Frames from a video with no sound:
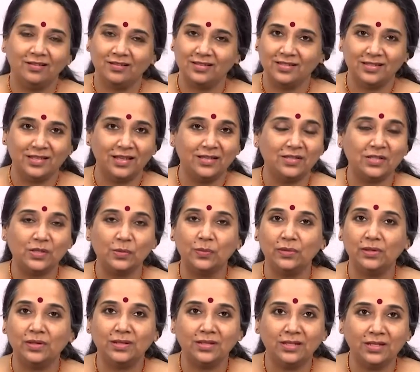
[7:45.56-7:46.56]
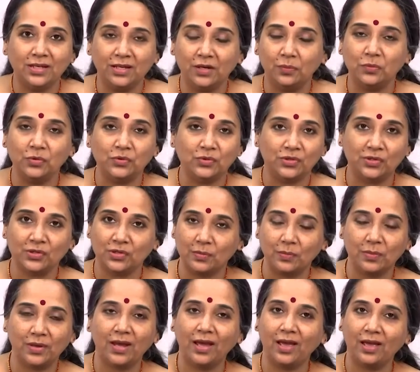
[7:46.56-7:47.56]
sensibility a musician
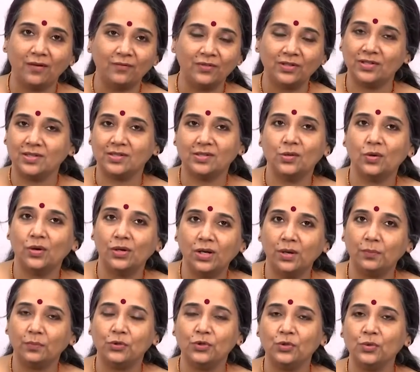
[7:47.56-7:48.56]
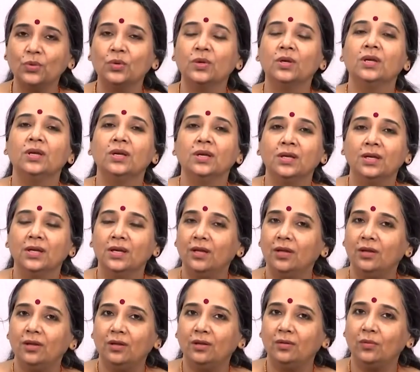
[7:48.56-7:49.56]
may have, it is not up to
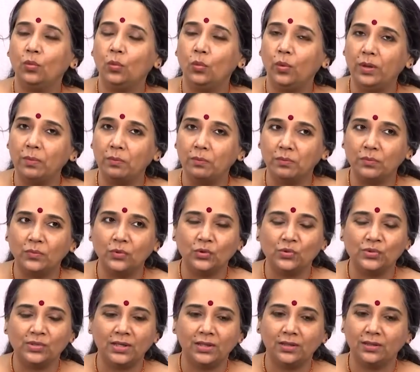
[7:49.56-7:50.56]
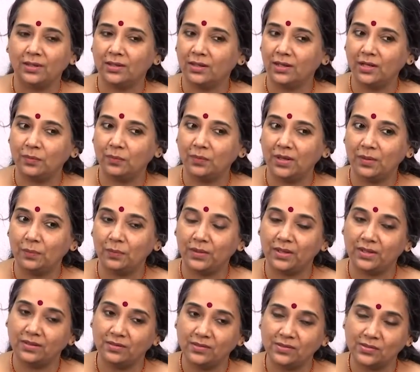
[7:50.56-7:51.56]
her whim to say that let me
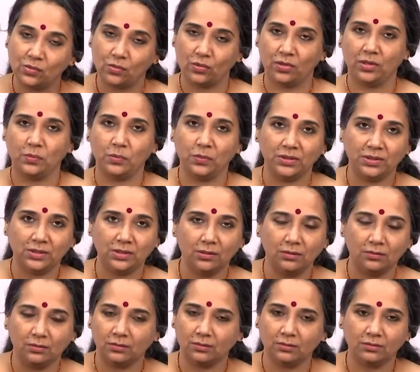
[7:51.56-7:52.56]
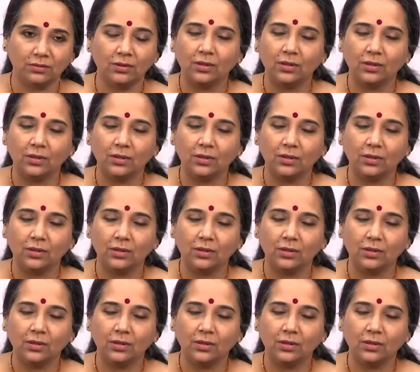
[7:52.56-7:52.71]
apply this ornament here.